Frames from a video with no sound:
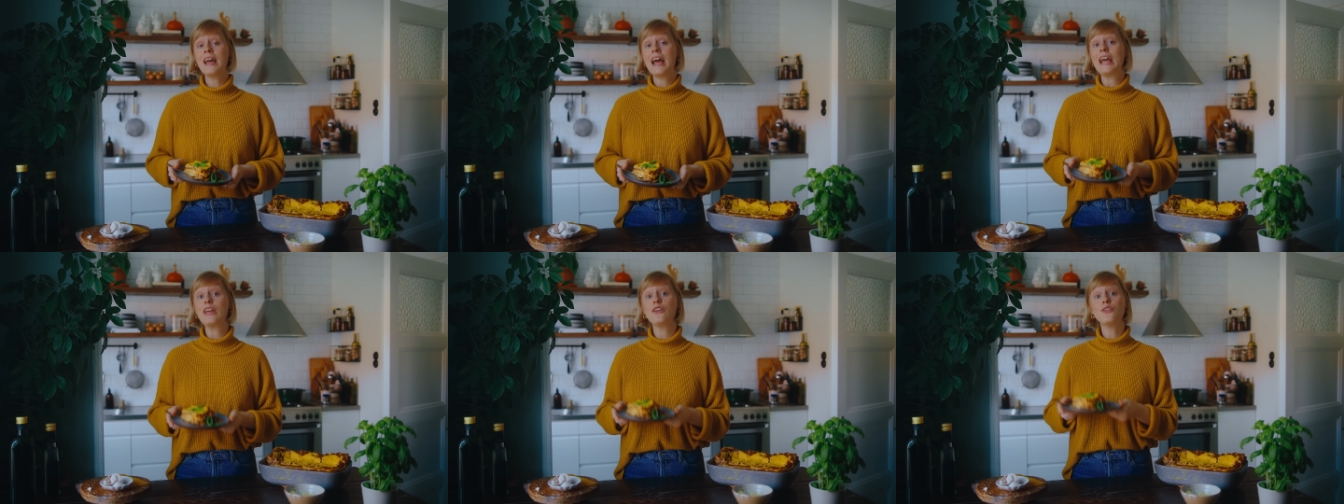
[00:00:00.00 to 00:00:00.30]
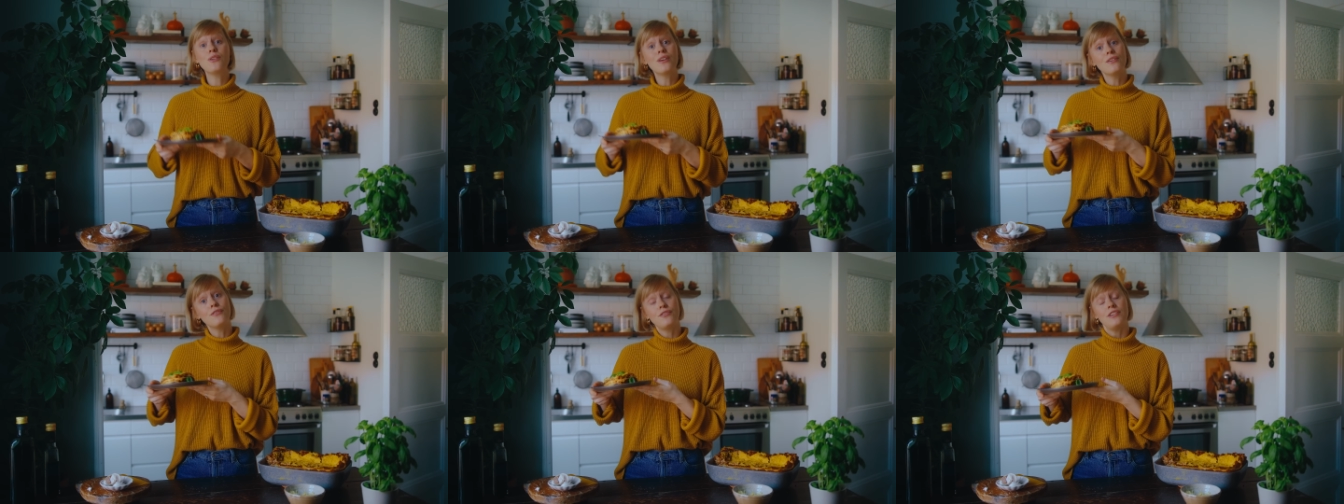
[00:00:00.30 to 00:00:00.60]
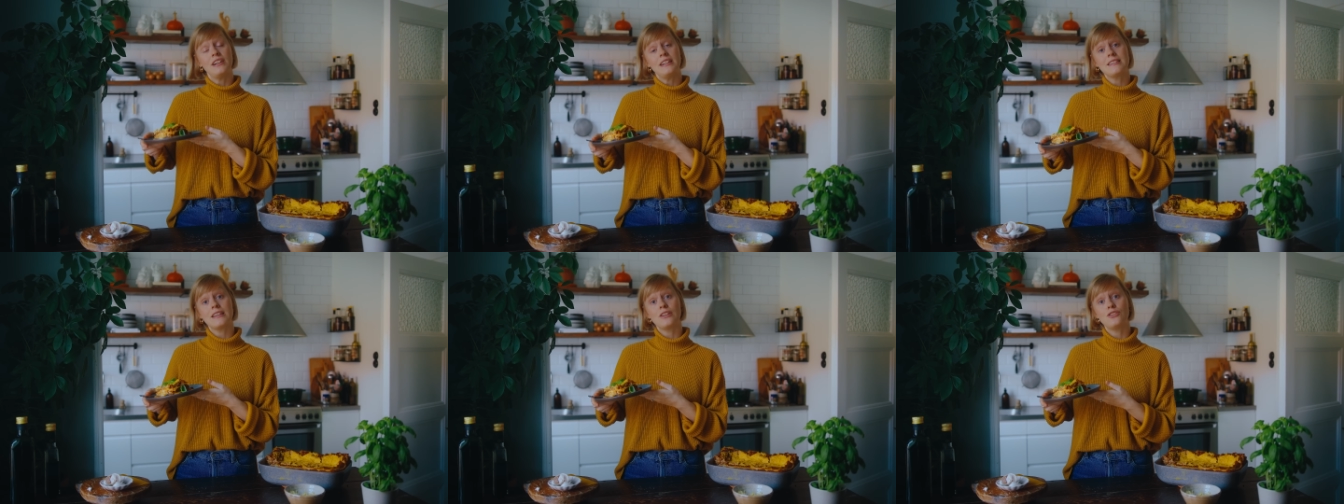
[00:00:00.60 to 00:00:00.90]
And you can
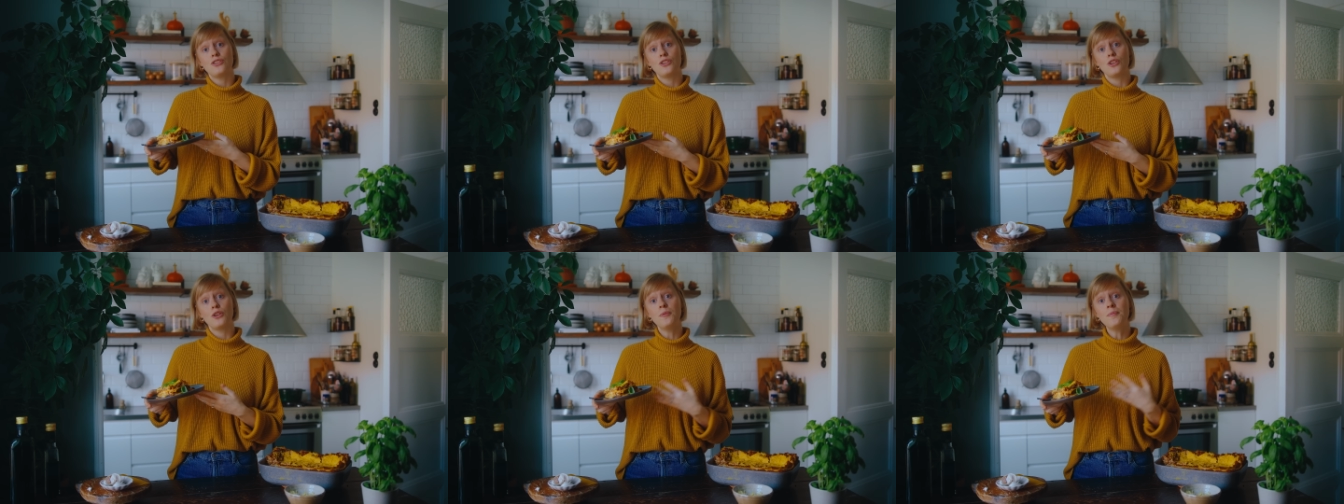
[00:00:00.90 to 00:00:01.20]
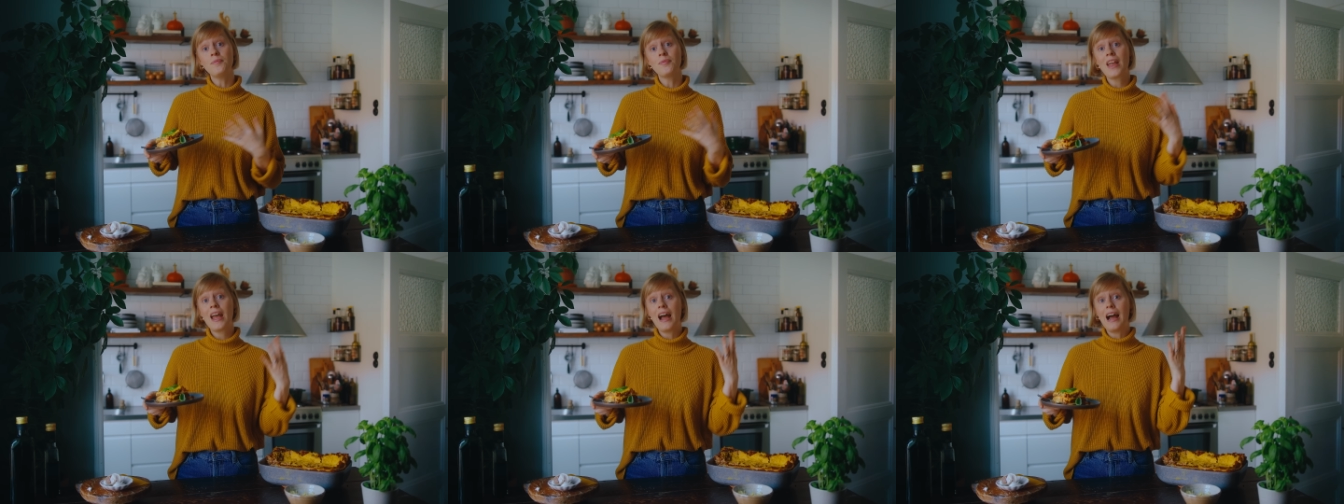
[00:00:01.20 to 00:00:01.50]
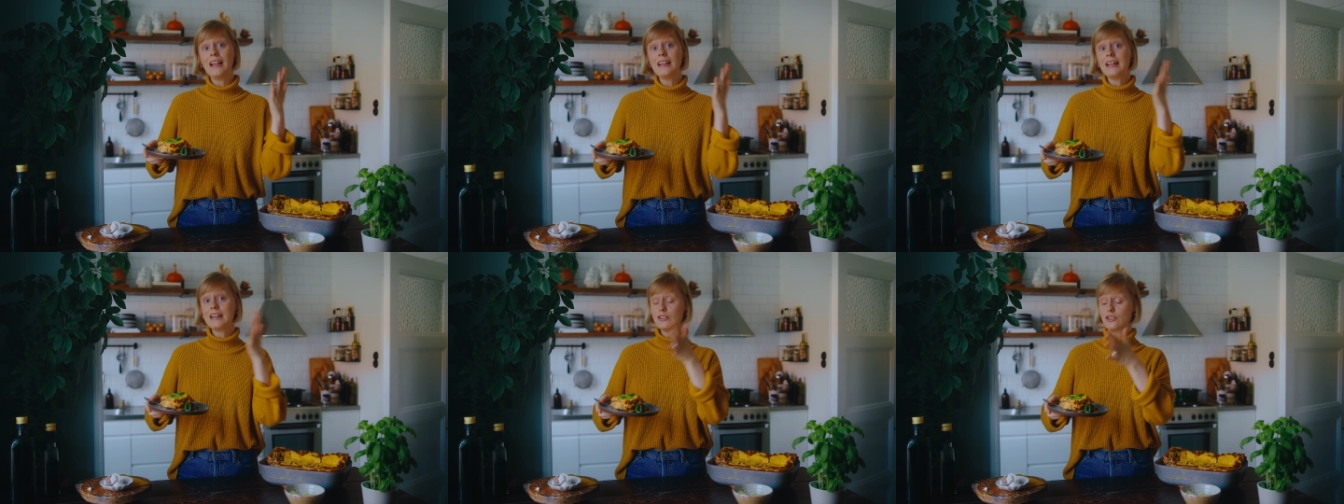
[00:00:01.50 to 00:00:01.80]
freeze it too.
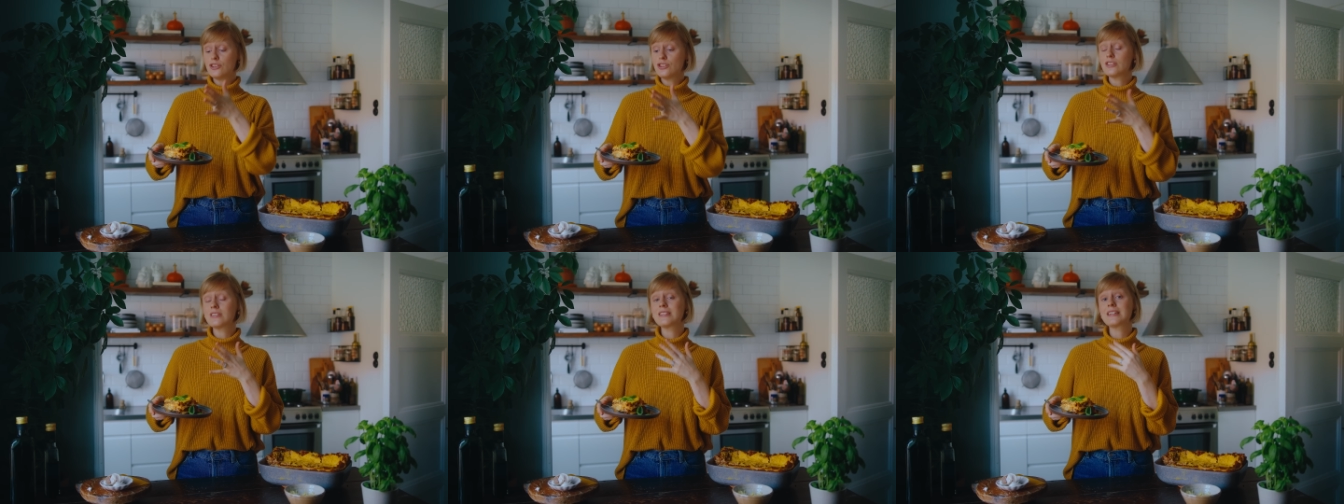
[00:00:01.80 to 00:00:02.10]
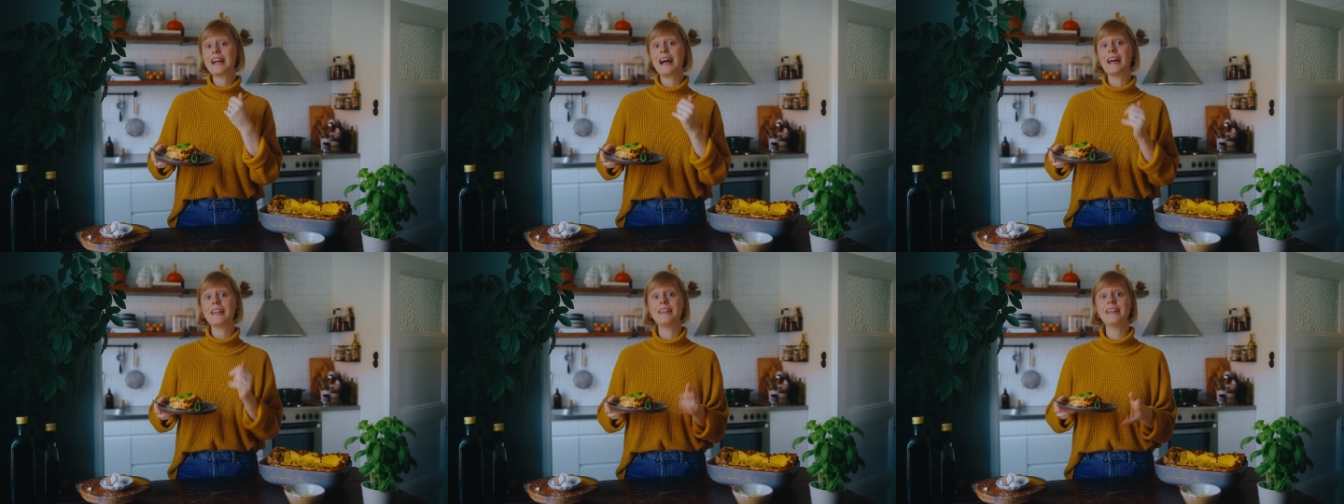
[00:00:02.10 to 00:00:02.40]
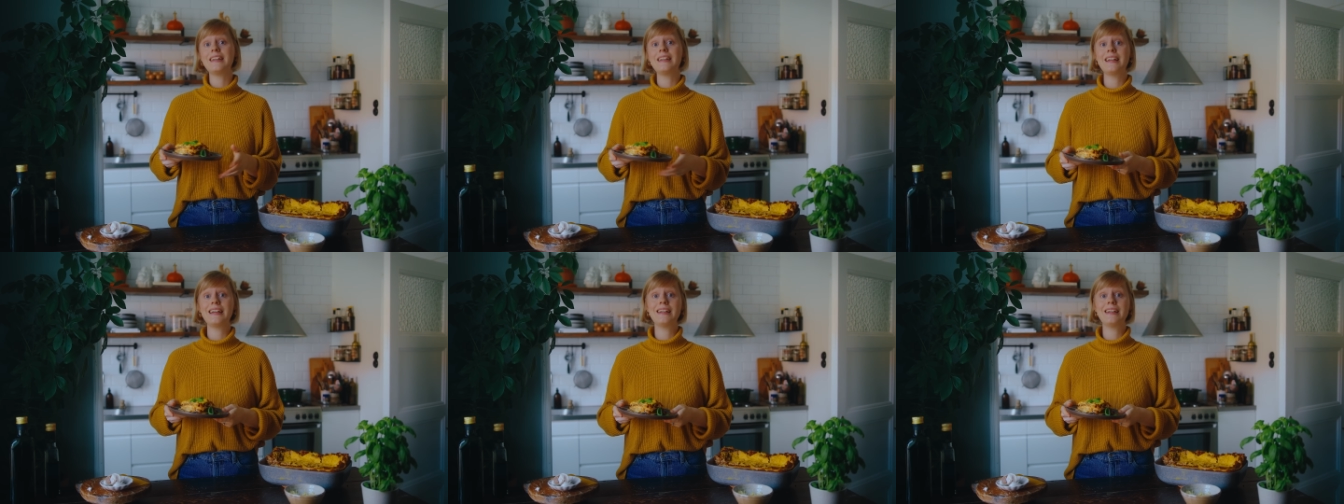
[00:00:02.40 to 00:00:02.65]
I like to just cut it